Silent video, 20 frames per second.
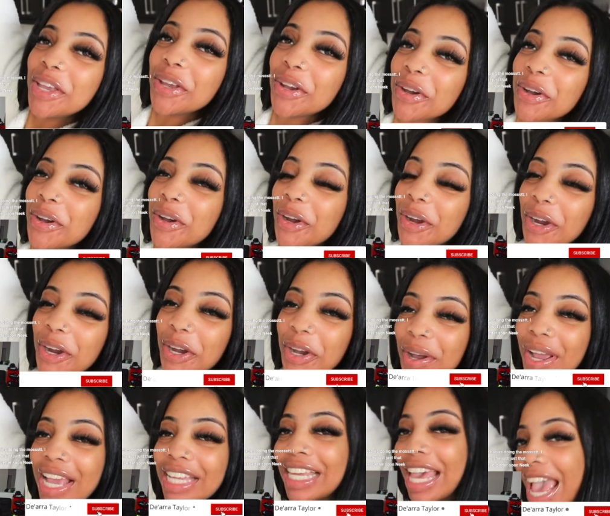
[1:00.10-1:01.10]
your girl
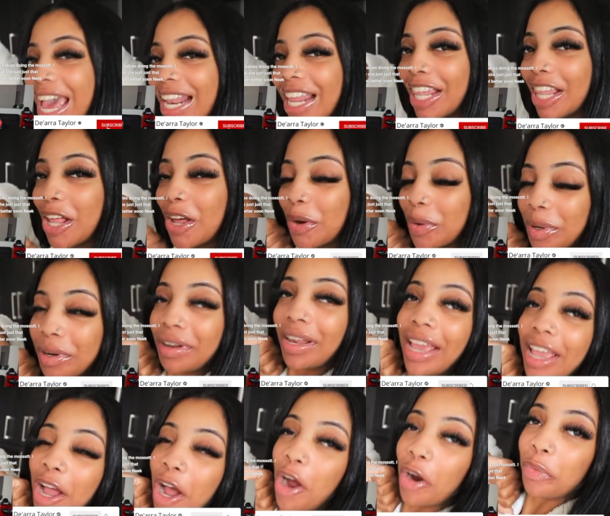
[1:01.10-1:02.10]
has had a long
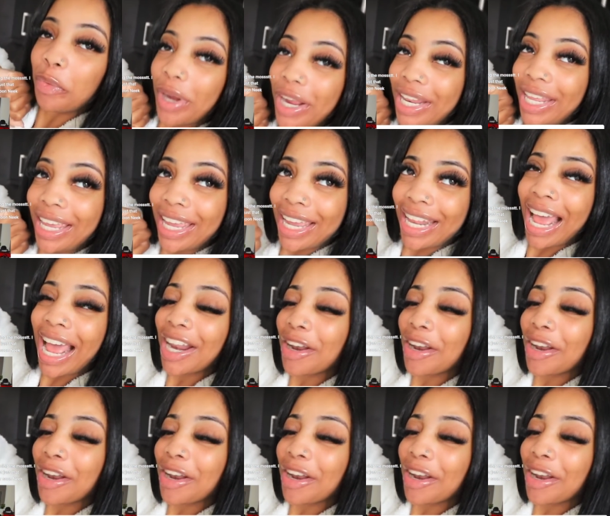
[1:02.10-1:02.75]
day already, and